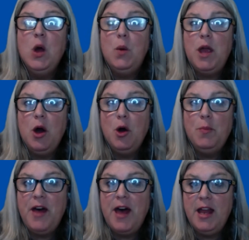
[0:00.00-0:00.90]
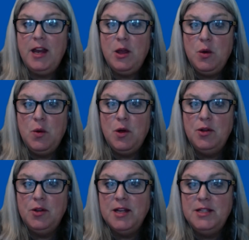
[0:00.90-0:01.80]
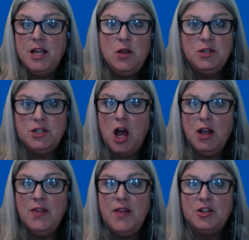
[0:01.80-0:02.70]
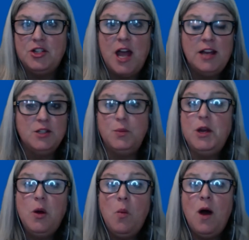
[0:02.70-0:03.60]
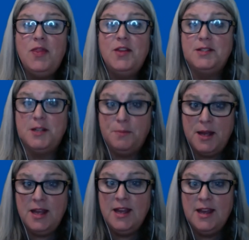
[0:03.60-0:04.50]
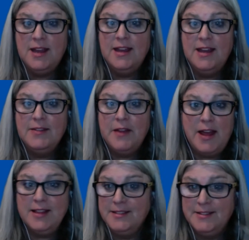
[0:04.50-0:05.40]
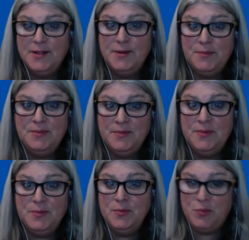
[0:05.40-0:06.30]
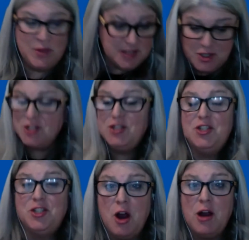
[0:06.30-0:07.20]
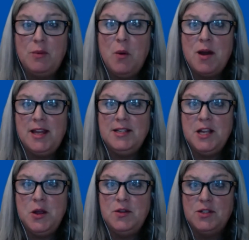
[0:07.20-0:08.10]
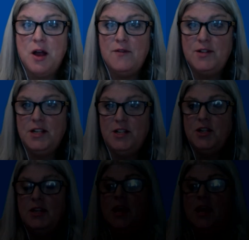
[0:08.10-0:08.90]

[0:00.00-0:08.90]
We hope that you will continue to talk in that chat, because we don't want this to be like this is just the start. We want to continue this conversation.